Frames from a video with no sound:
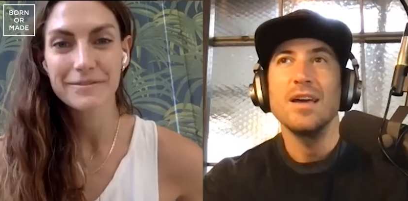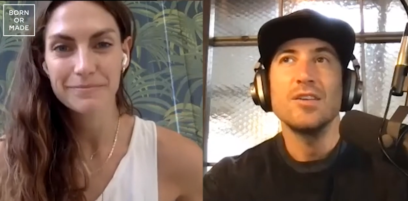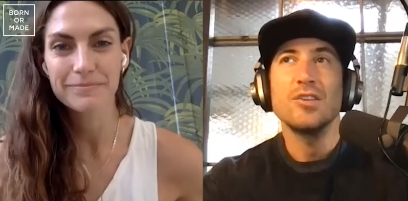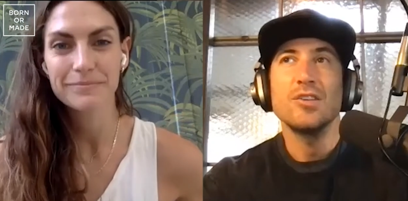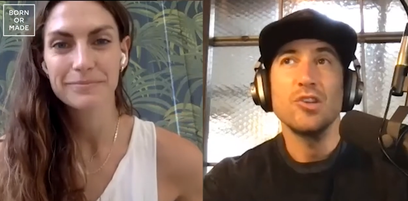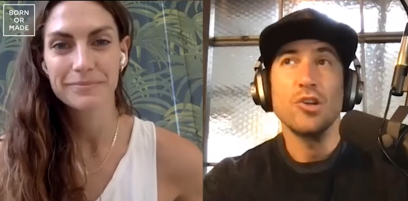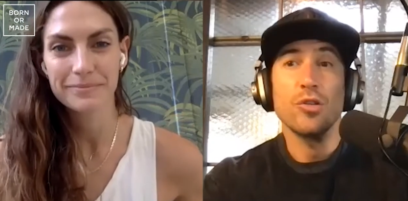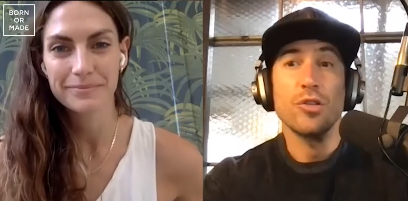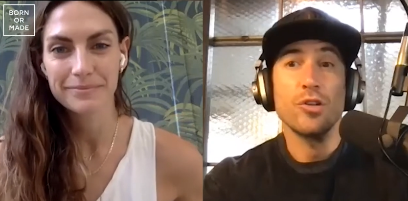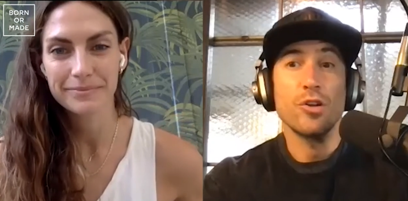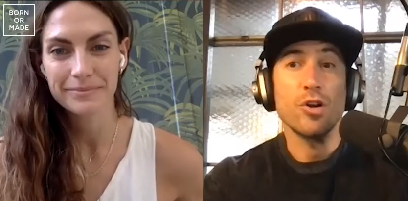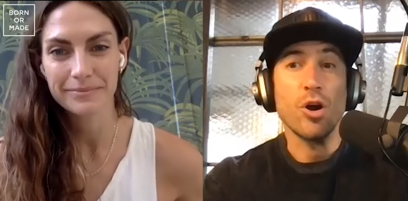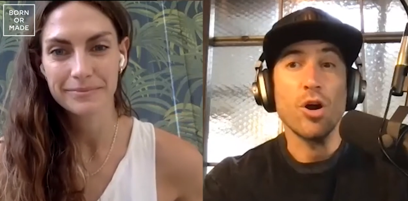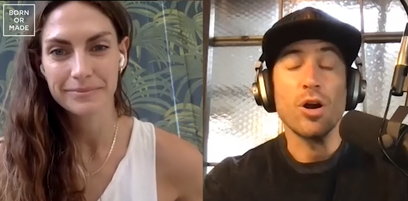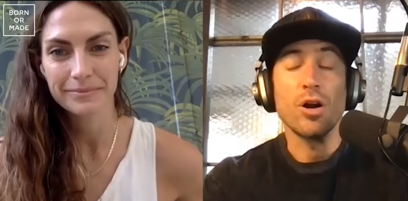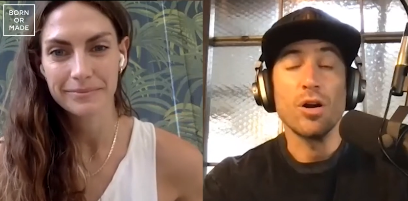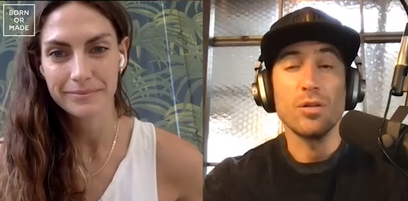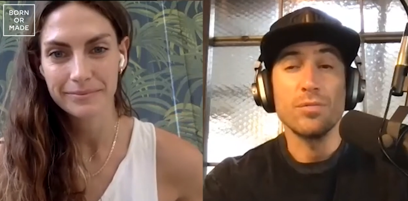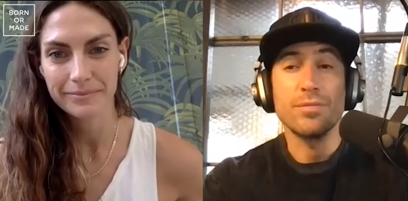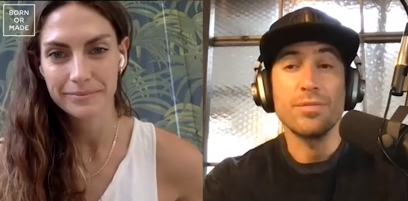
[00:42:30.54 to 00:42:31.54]
Speaker 1: You know, there
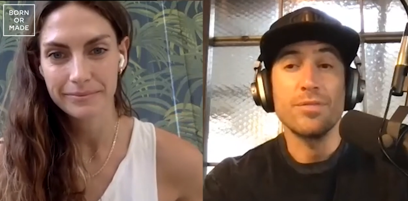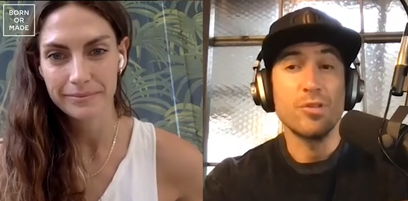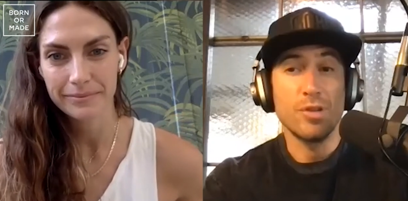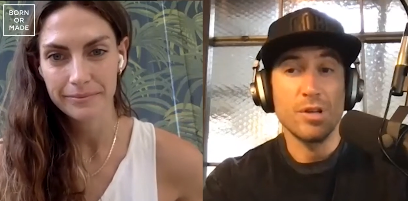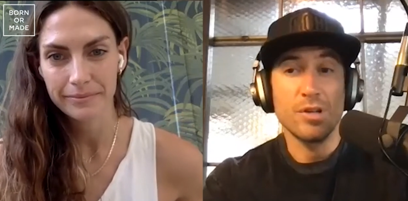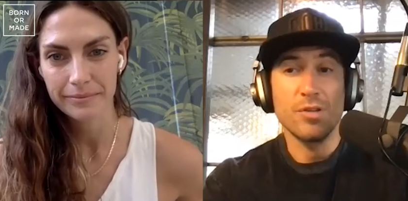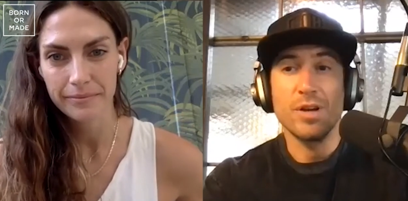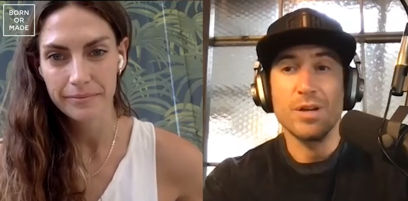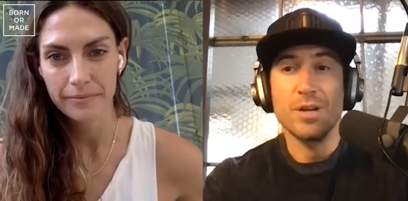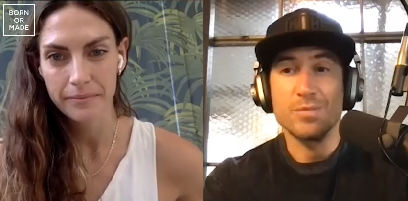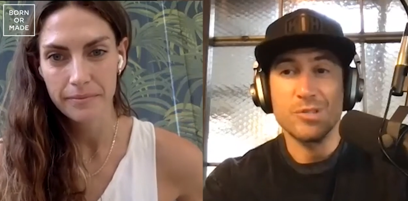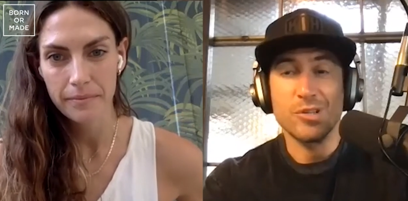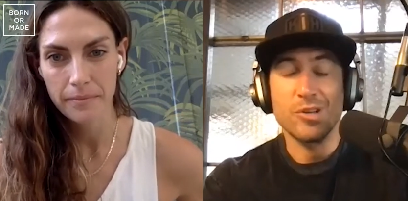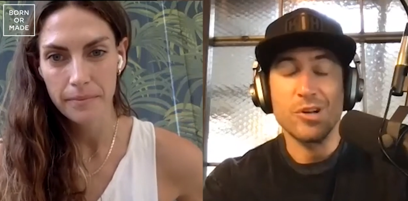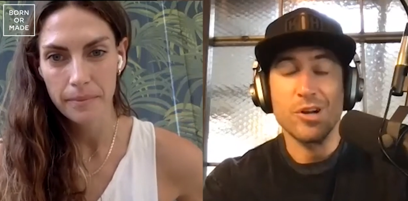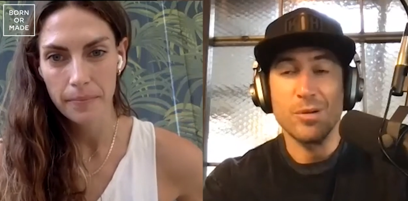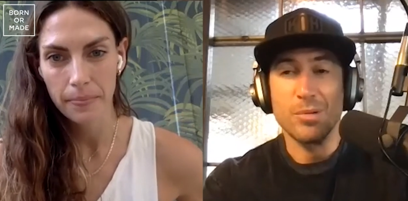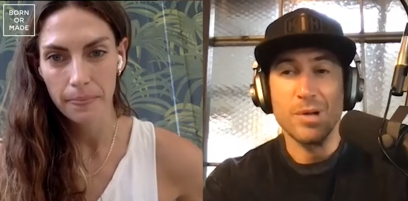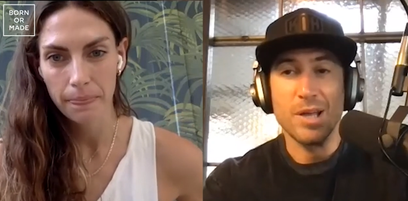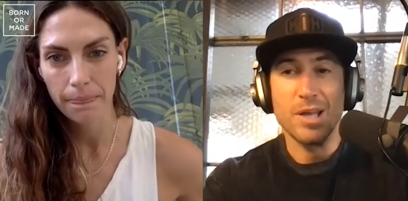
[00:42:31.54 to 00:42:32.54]
are 30 grams of
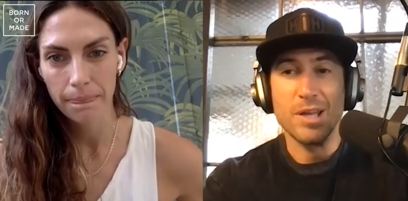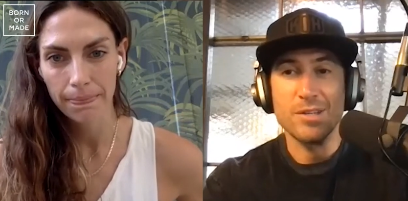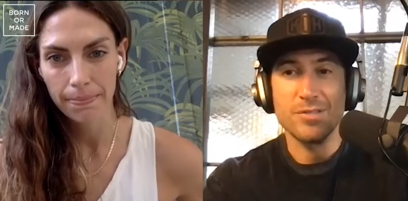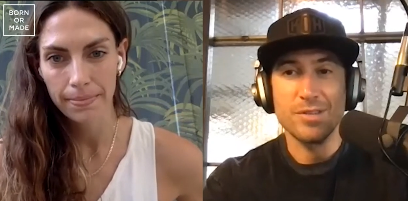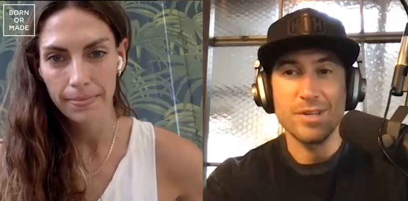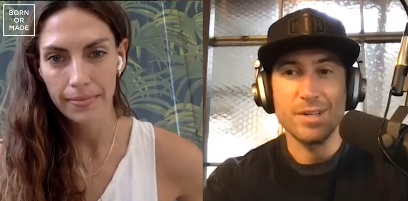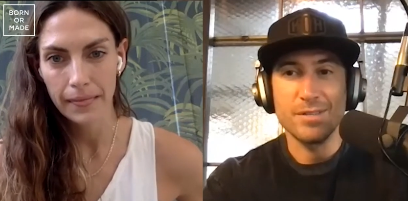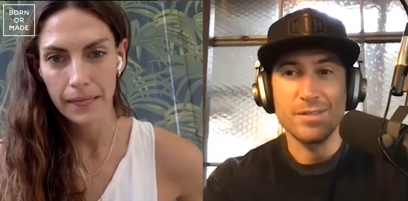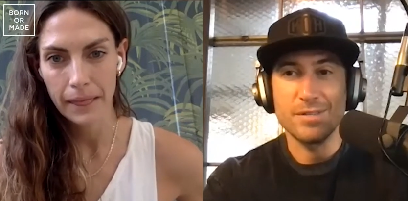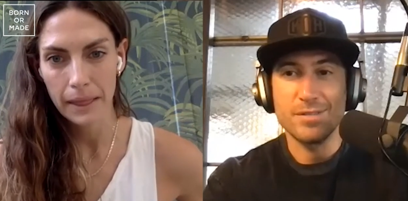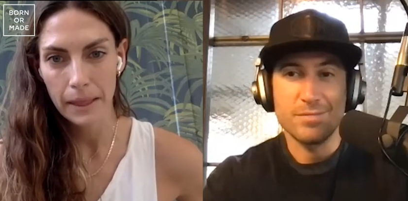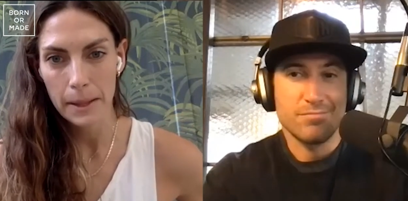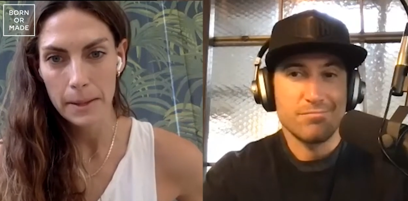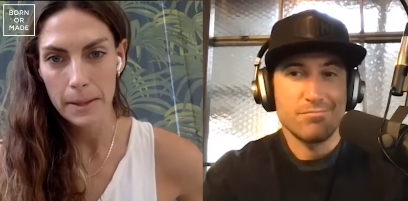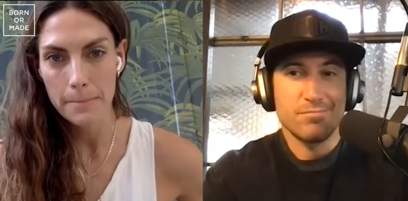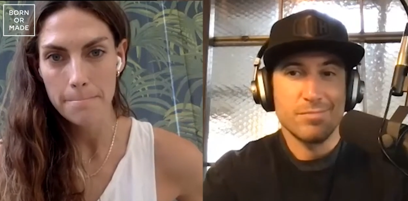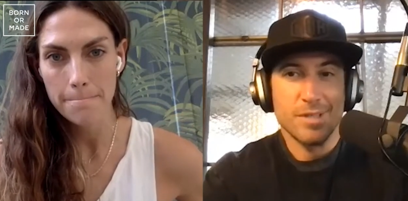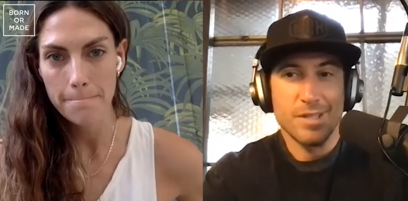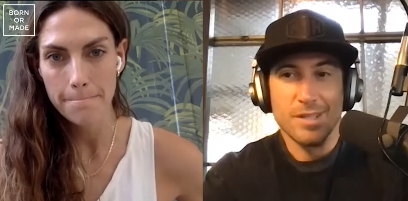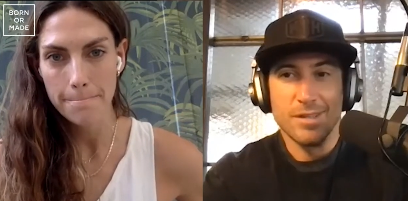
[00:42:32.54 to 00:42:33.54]
carbohydrates
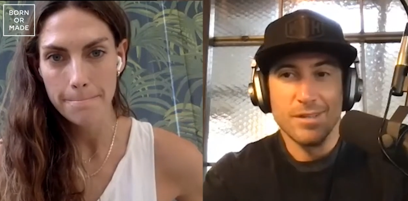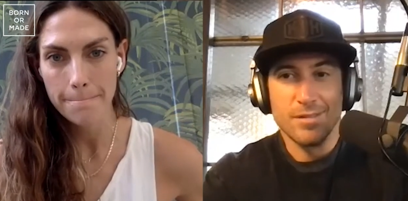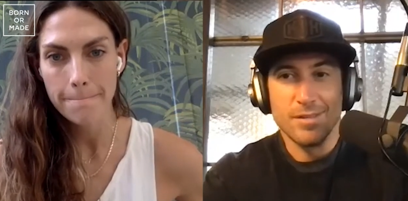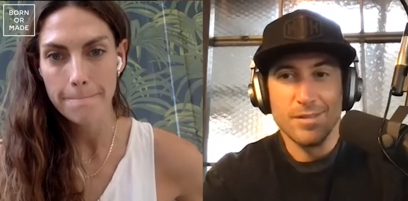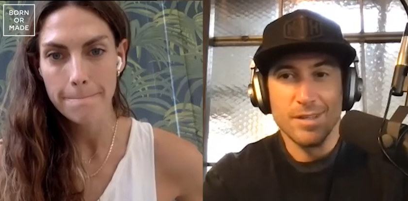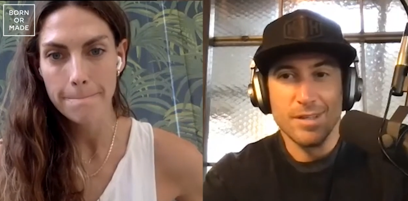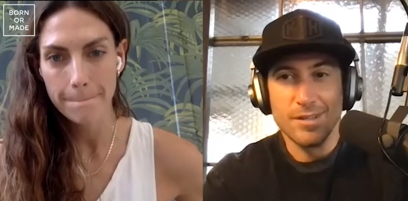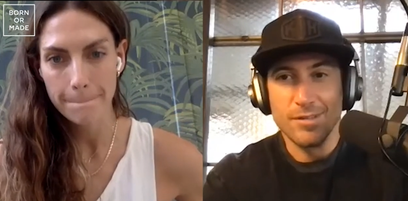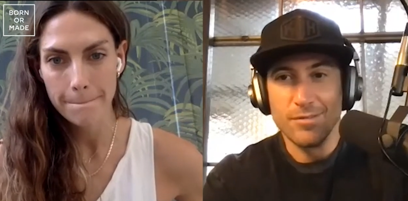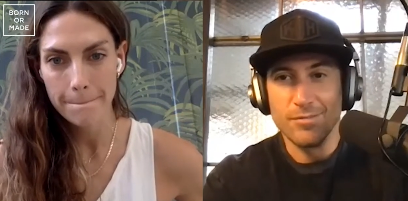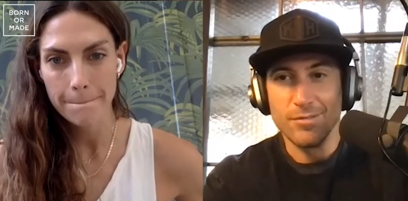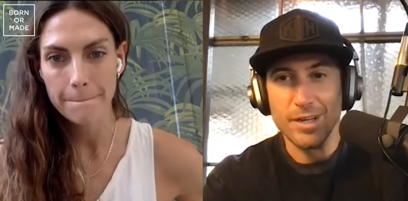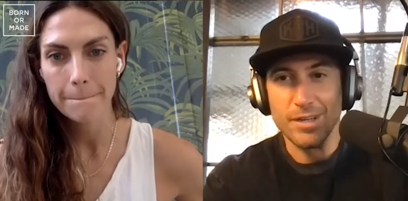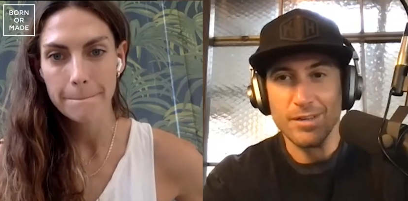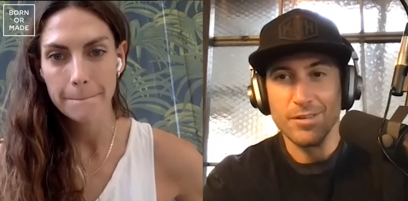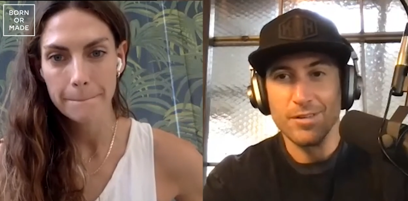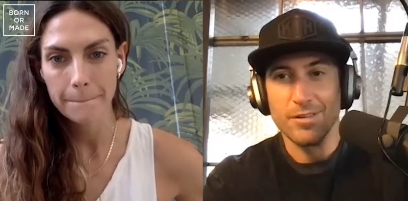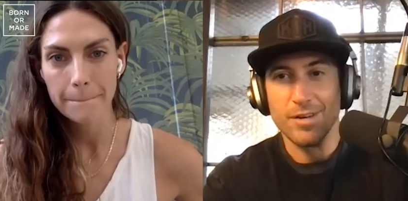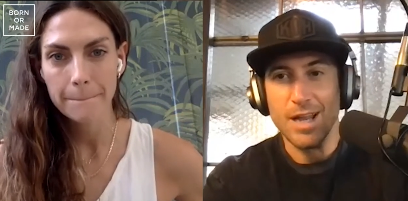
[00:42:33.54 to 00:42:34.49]
in a in a regular